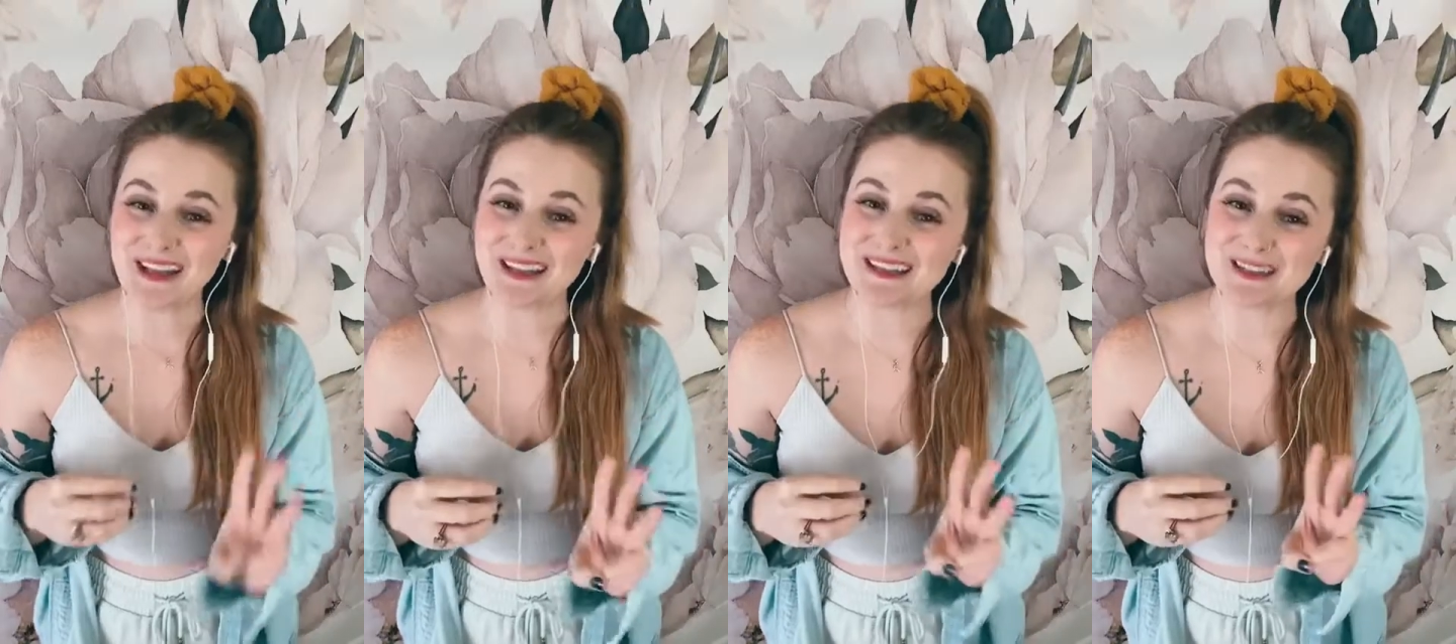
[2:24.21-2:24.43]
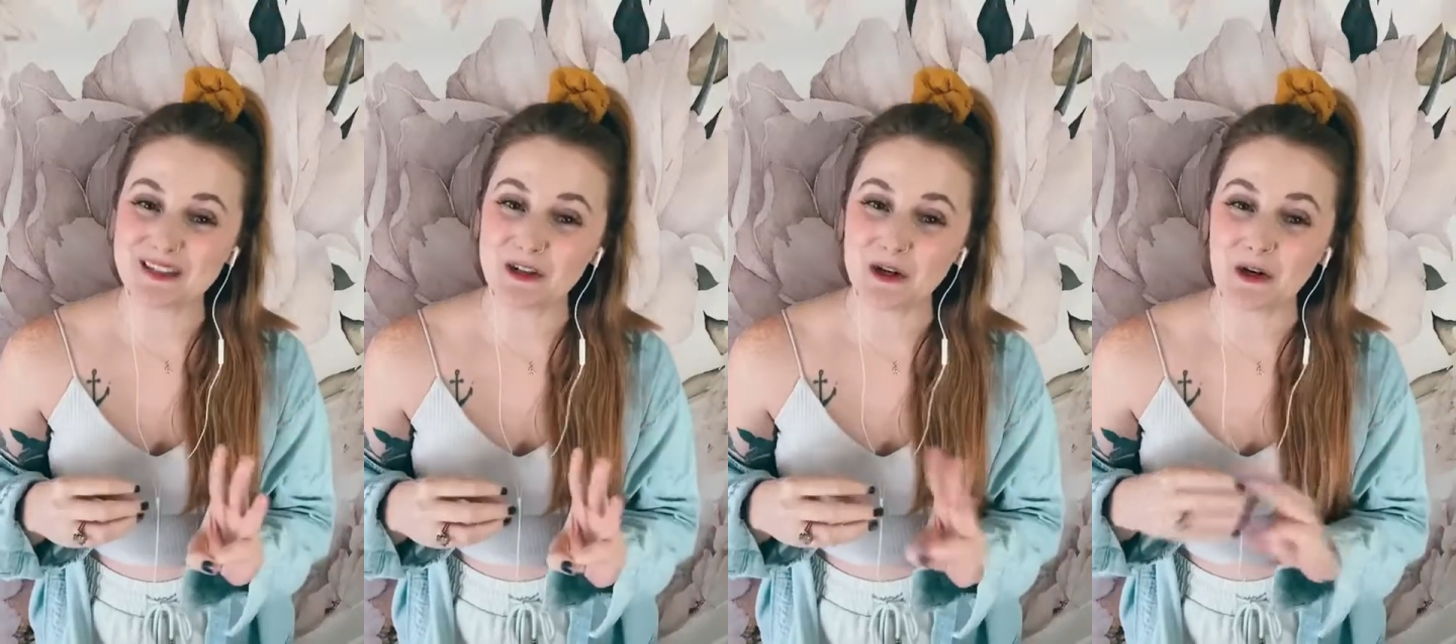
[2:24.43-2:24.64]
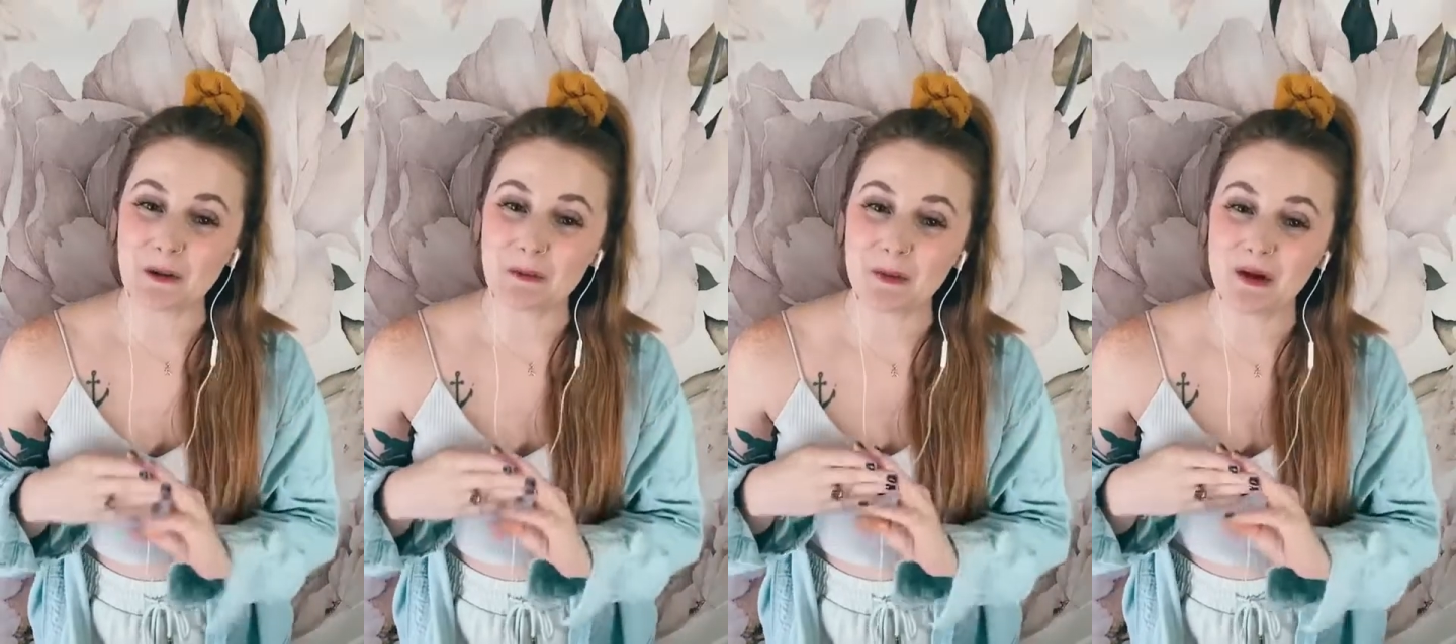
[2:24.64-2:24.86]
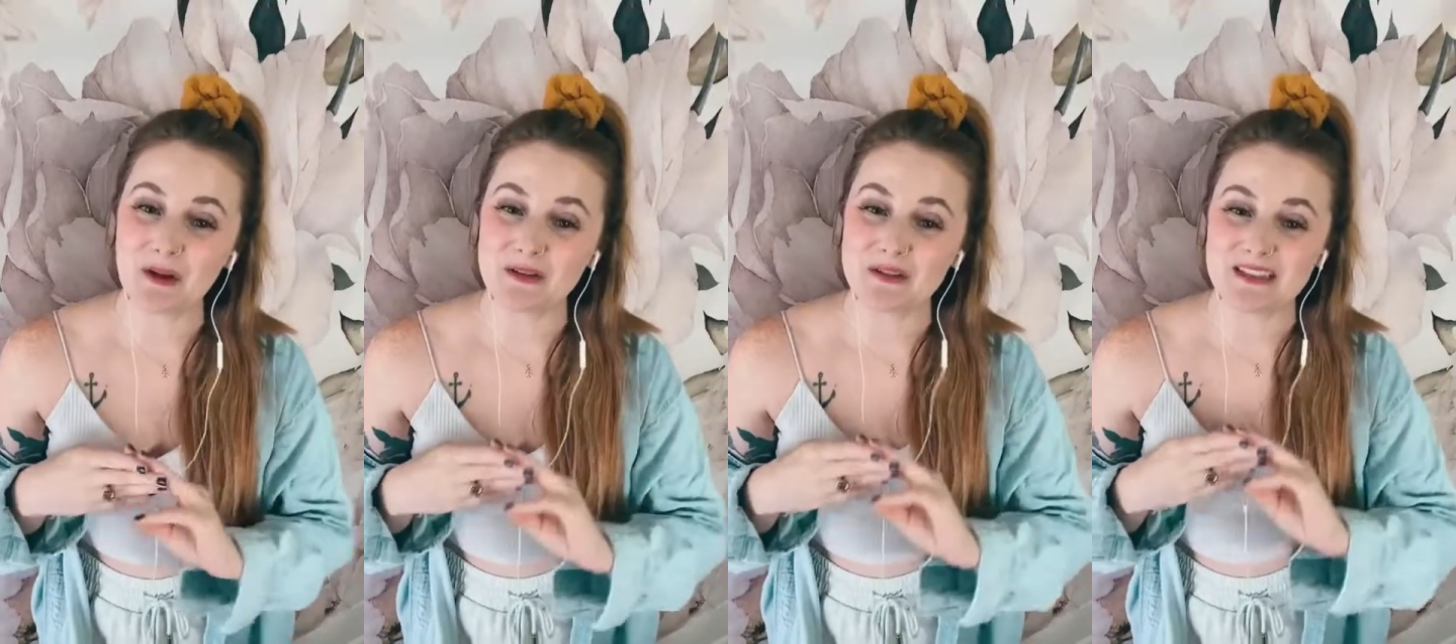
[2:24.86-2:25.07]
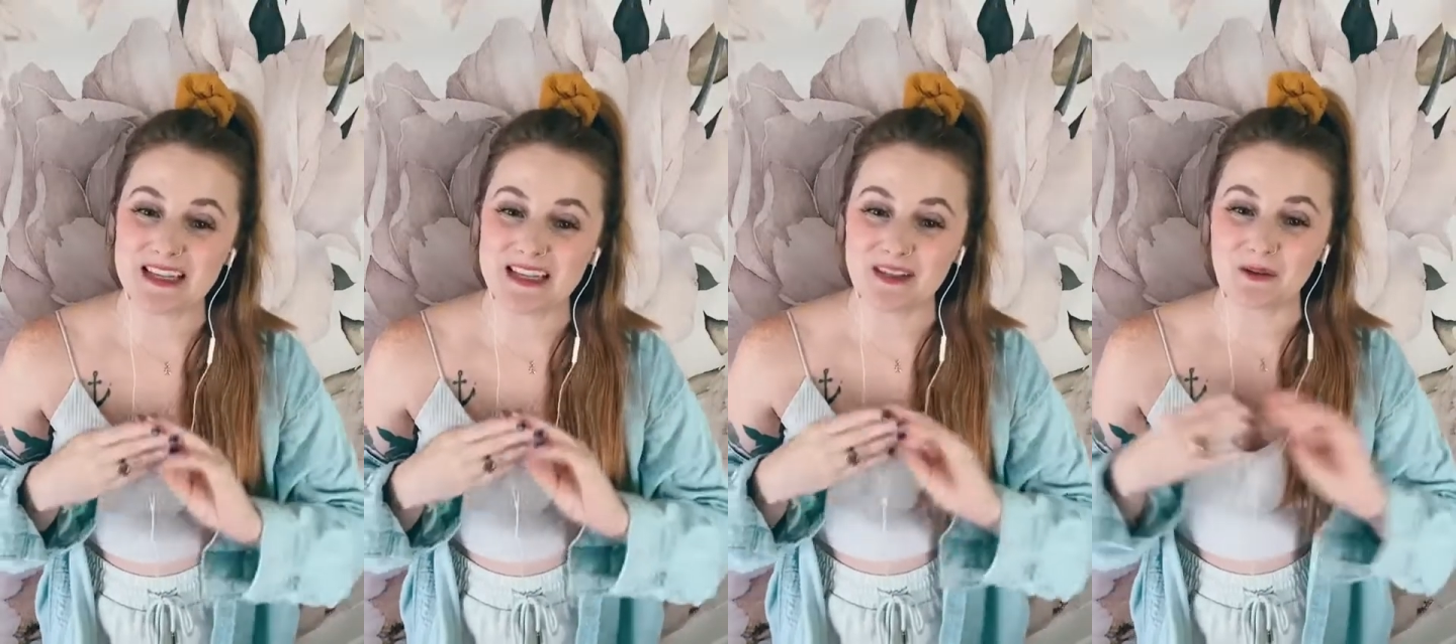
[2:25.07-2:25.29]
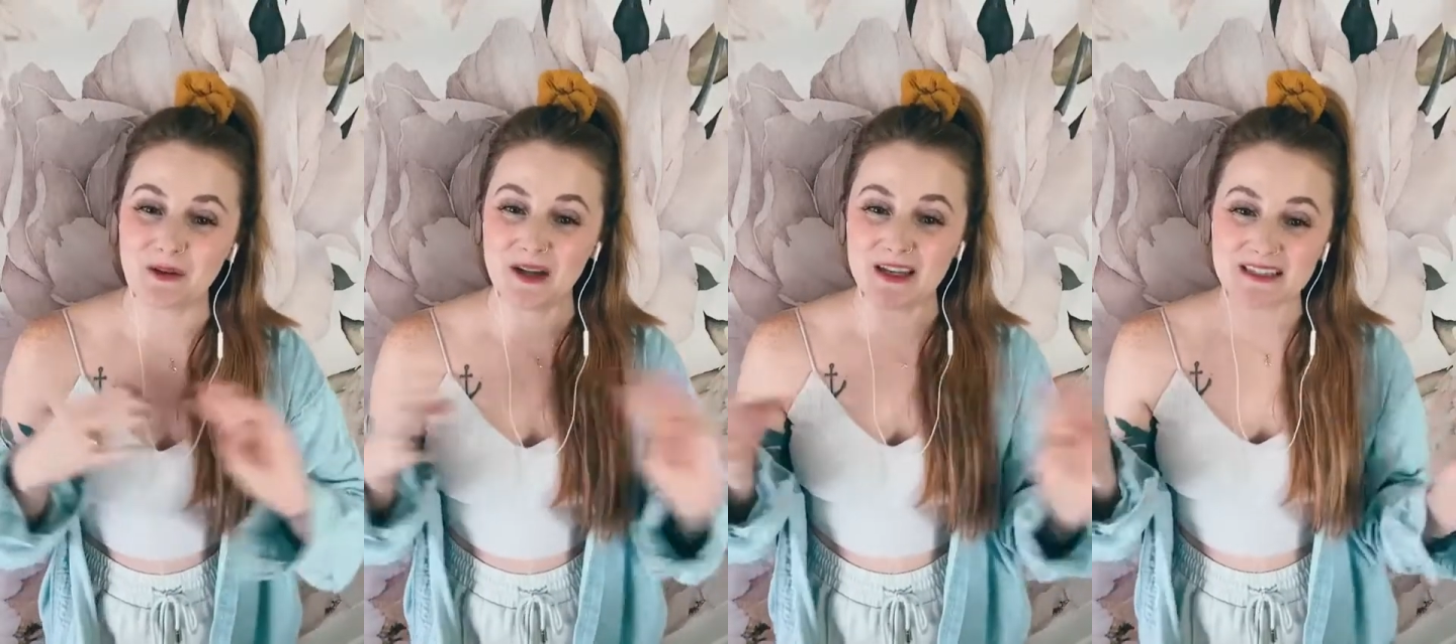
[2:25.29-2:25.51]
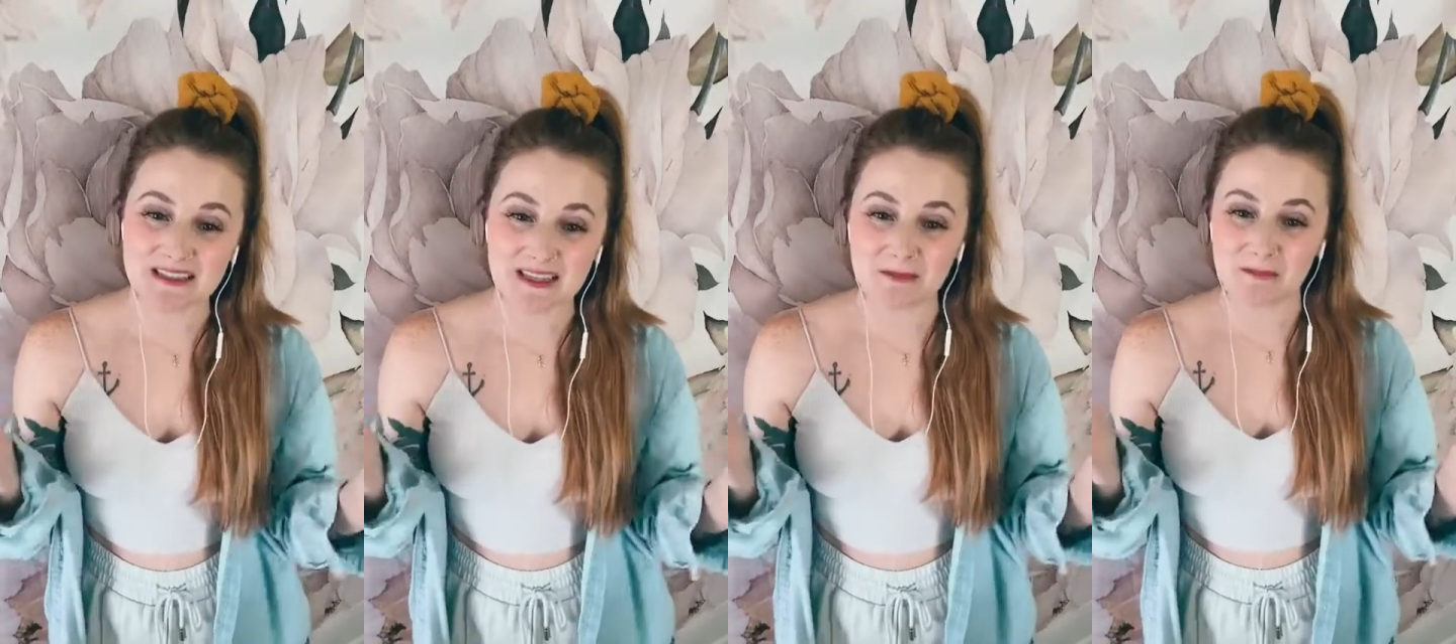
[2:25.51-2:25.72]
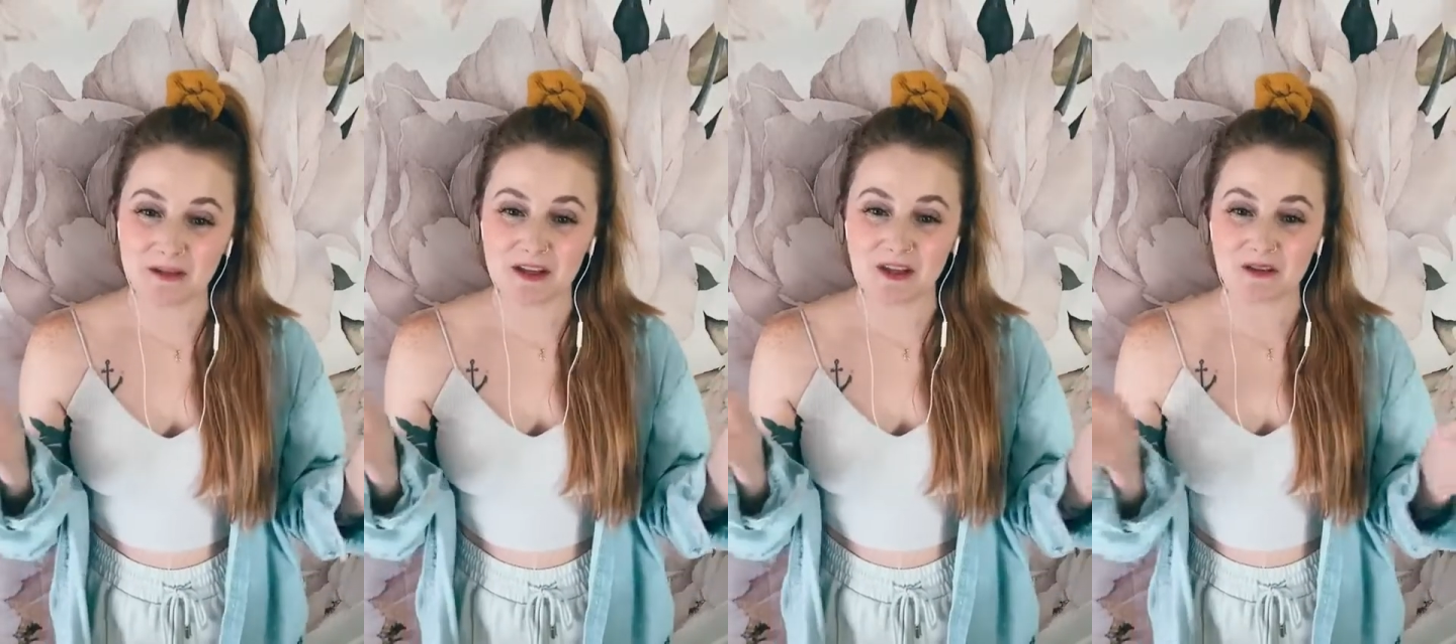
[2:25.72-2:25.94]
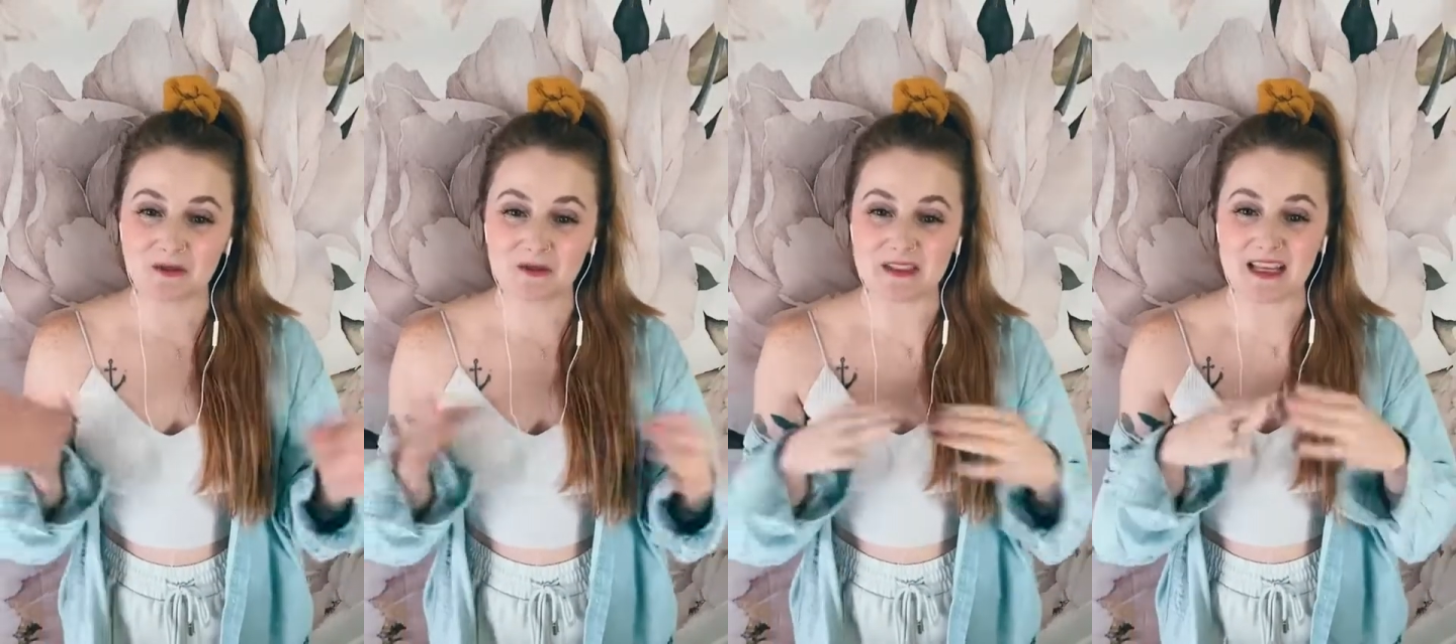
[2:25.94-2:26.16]
Instagram posts that you guys can be
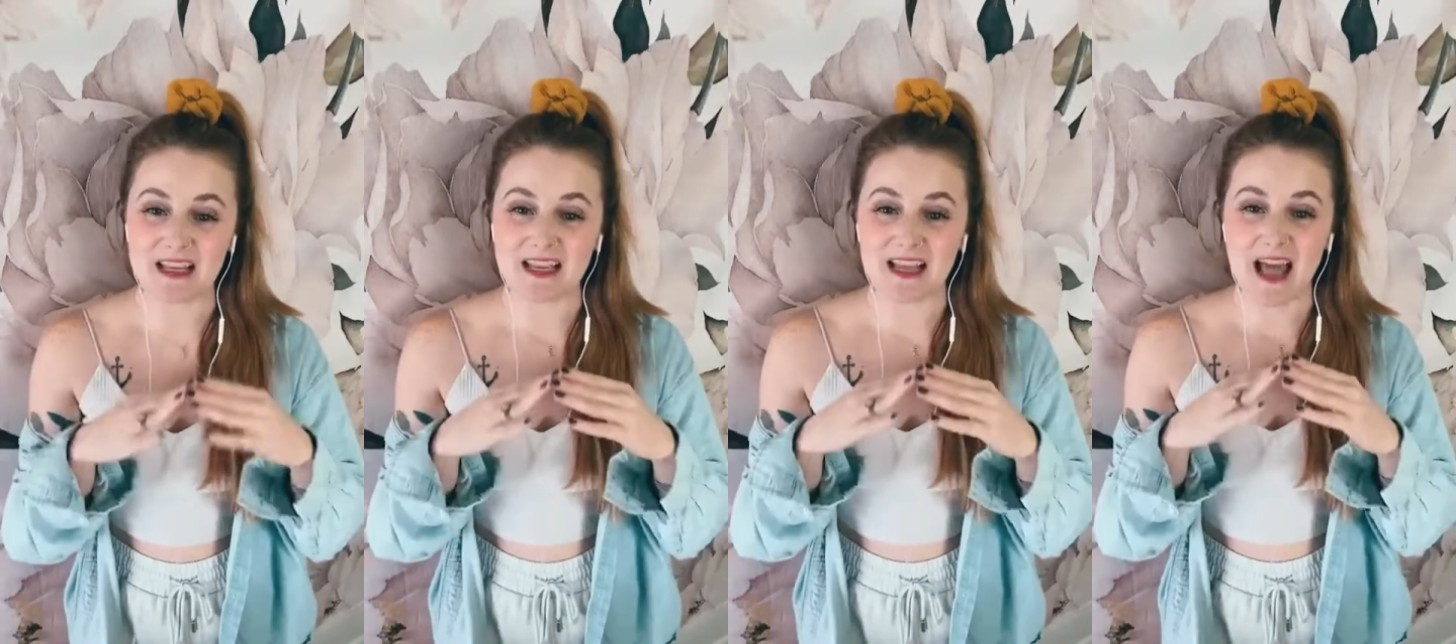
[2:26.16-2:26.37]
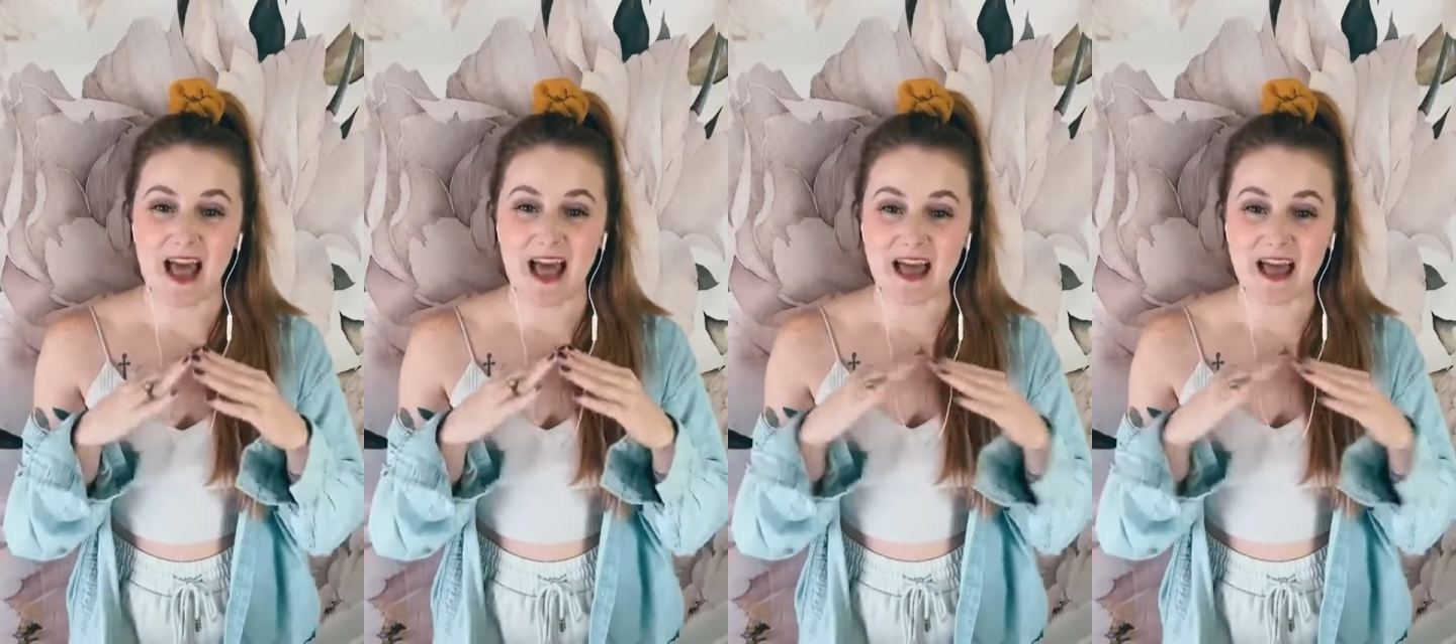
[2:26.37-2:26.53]
using